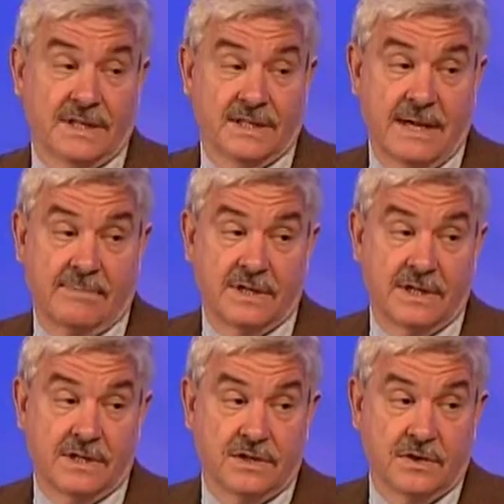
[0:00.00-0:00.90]
exemption
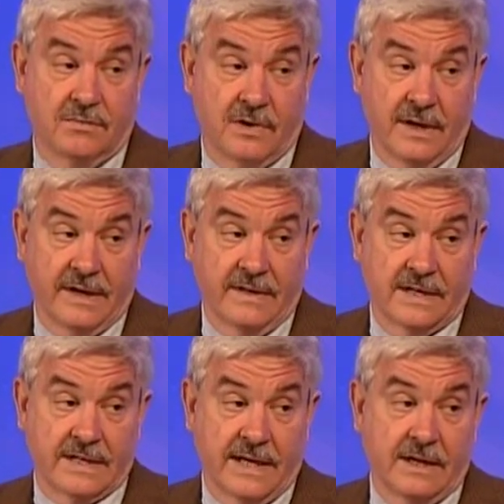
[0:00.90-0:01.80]
isn't too broad in
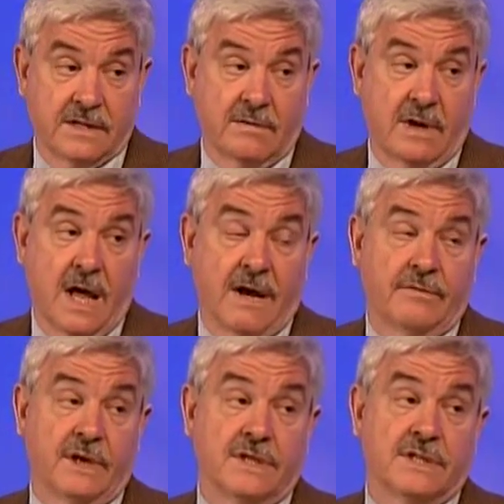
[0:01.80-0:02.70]
this thing, because there well, are a lot of
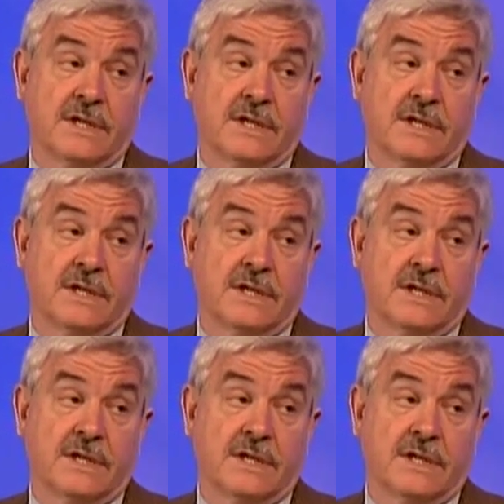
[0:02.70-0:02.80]
religious